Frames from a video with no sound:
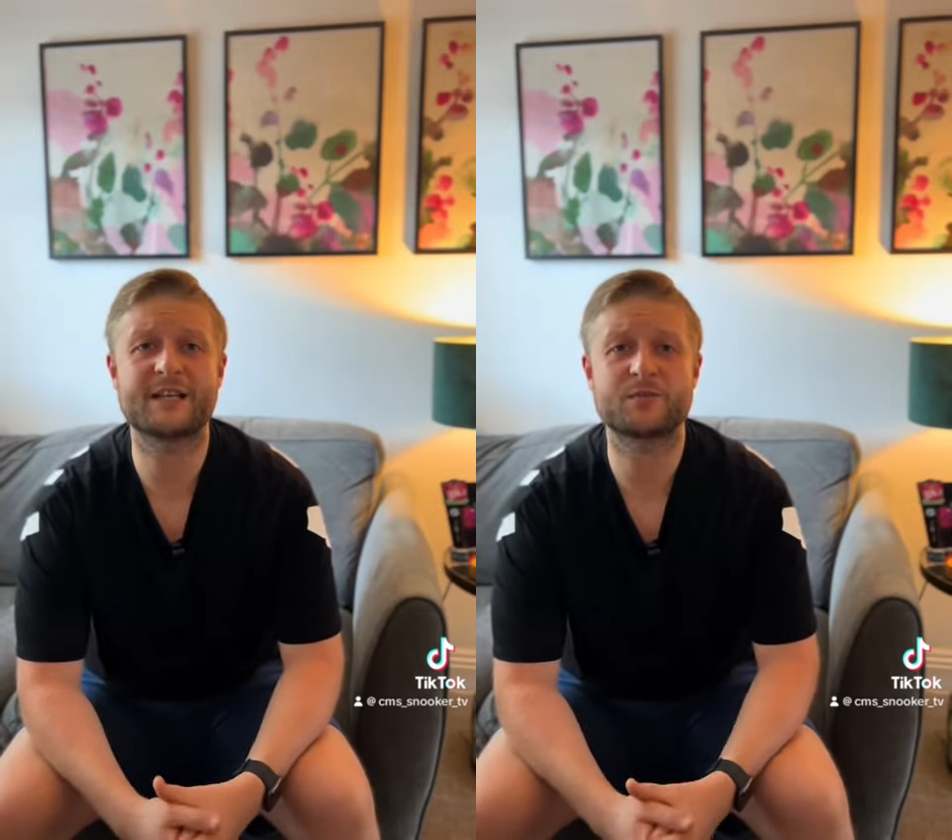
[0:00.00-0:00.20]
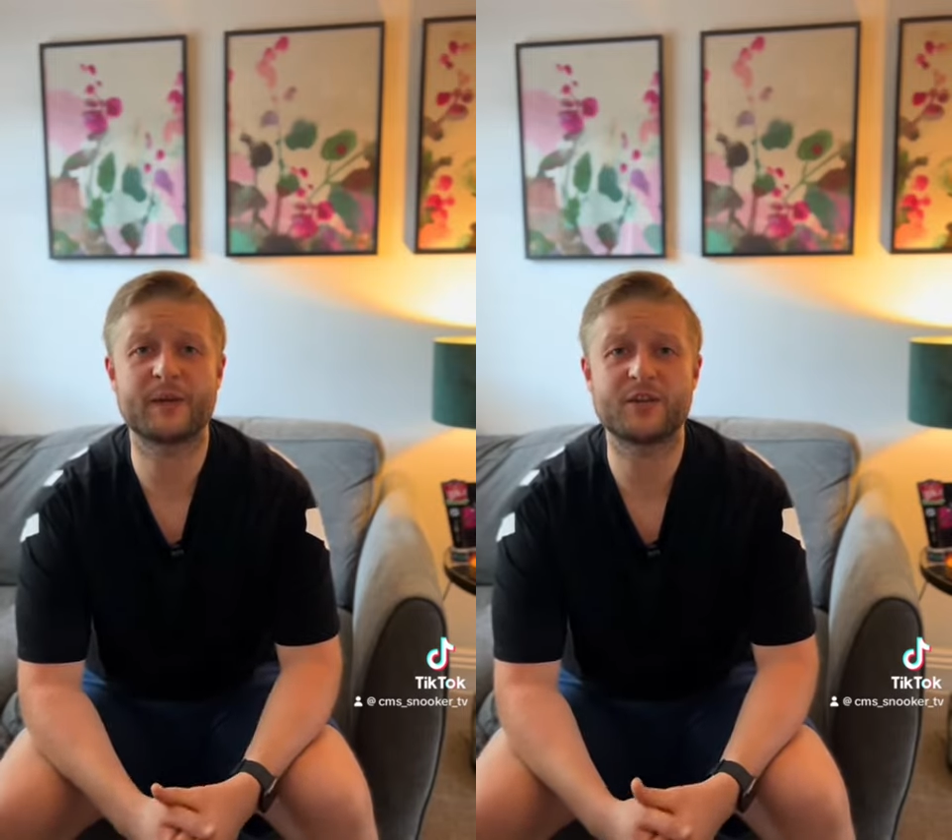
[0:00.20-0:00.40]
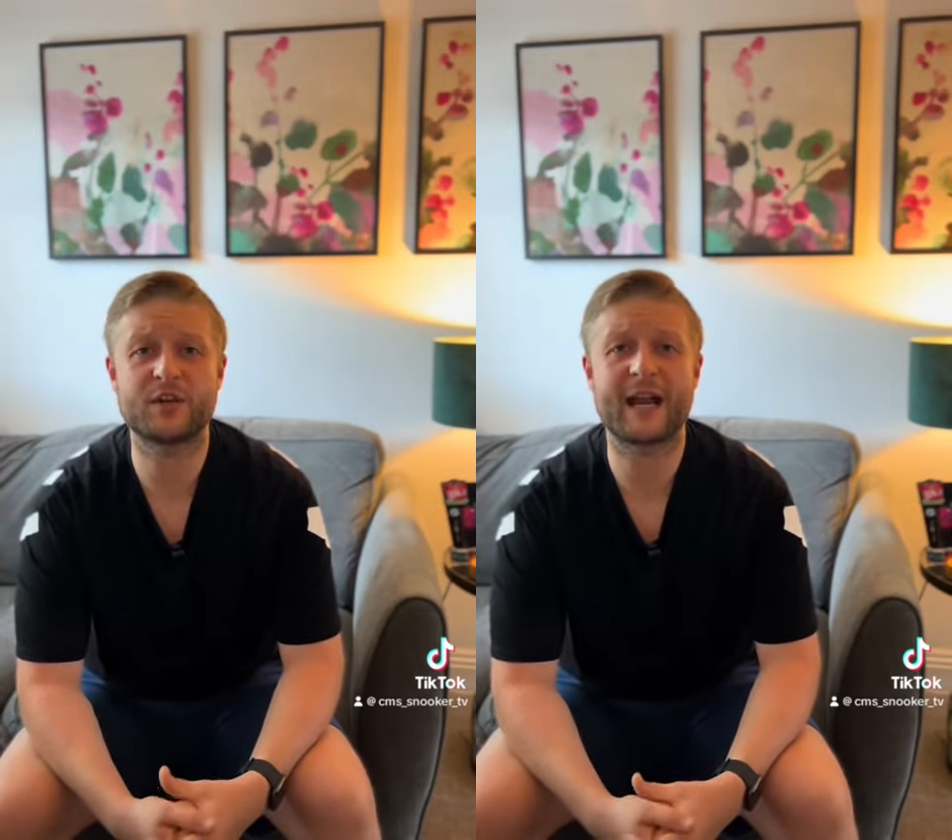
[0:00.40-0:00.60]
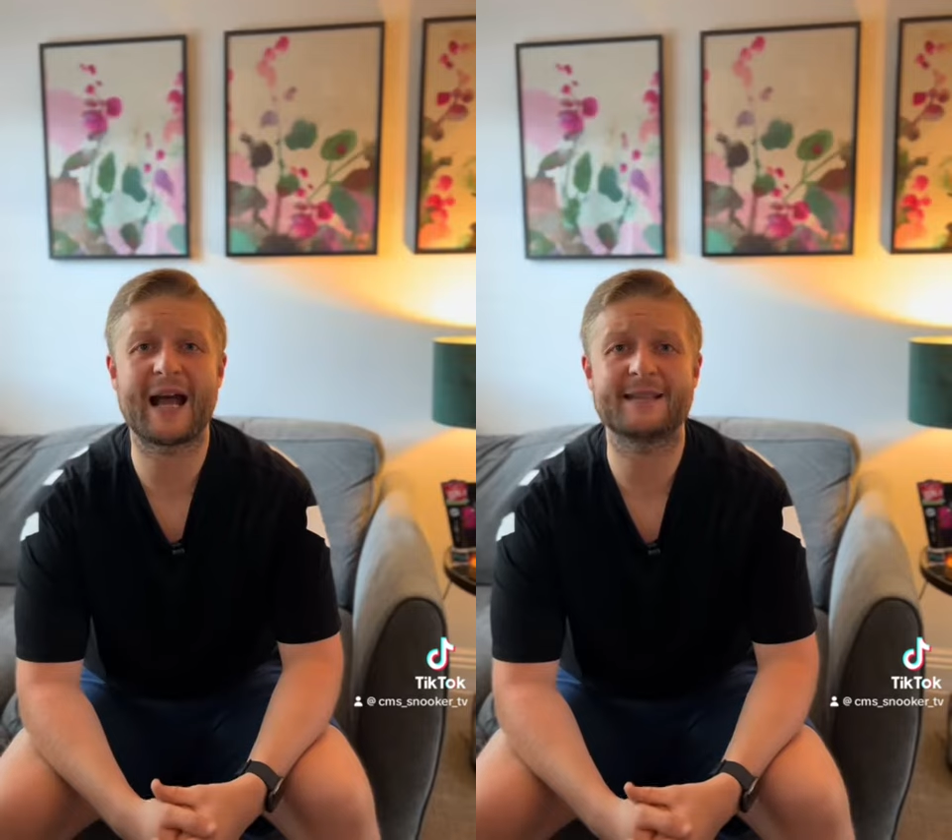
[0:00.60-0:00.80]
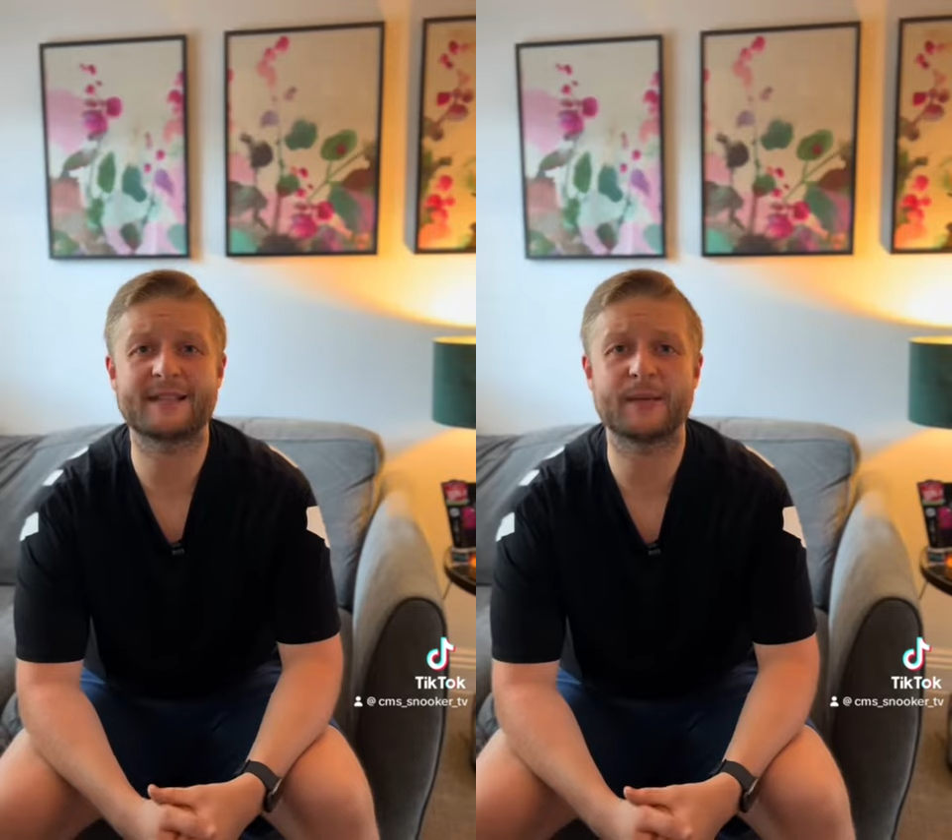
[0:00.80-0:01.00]

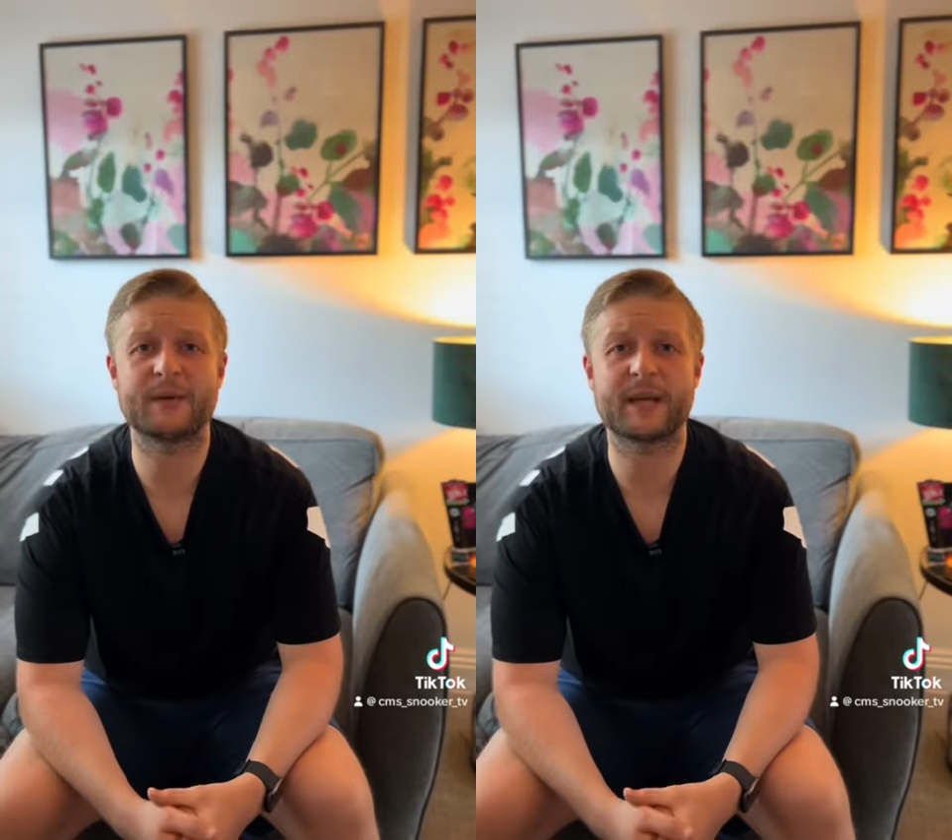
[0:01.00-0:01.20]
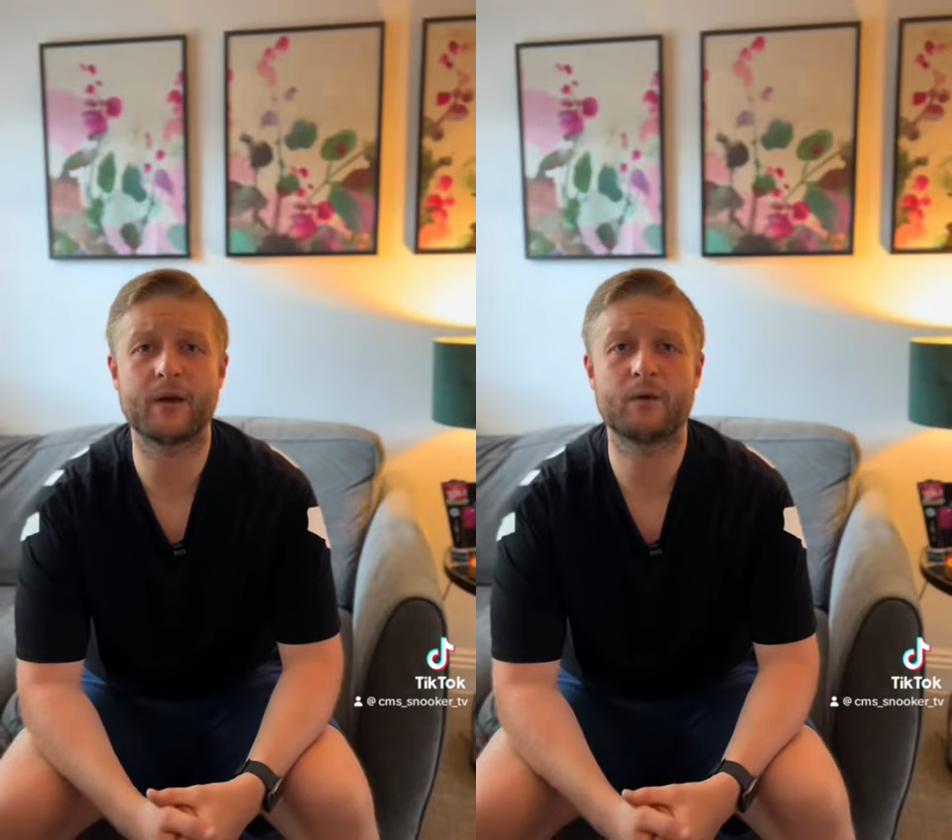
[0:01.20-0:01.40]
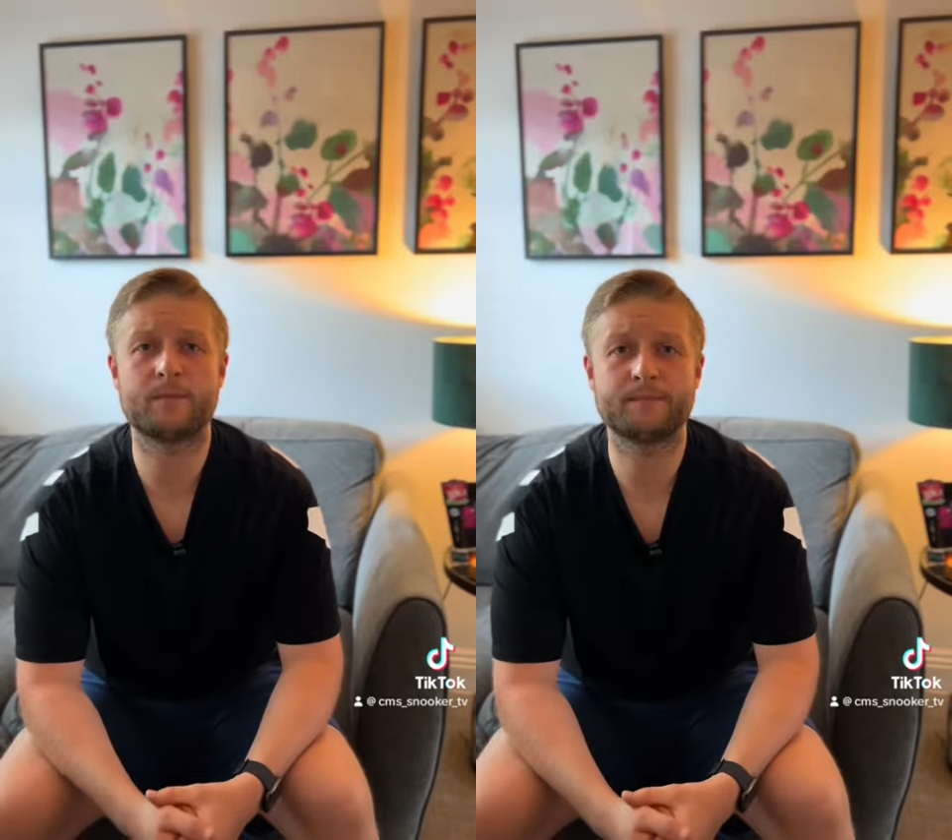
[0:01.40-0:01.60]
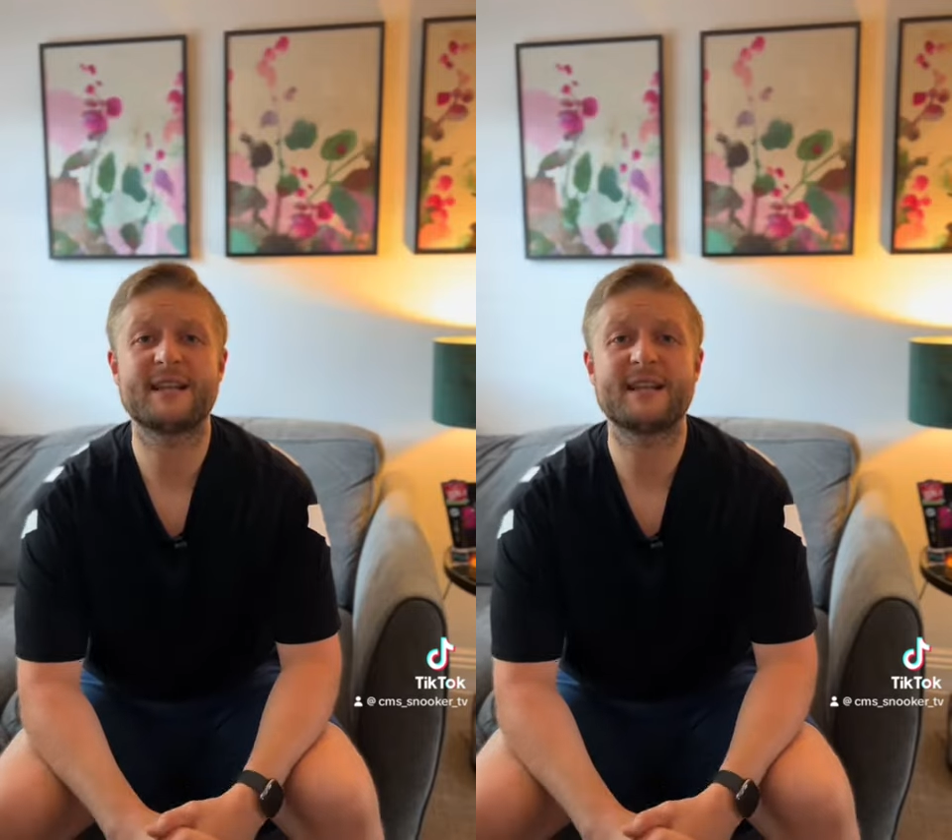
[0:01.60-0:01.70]
Glaswegian Anthony McGill.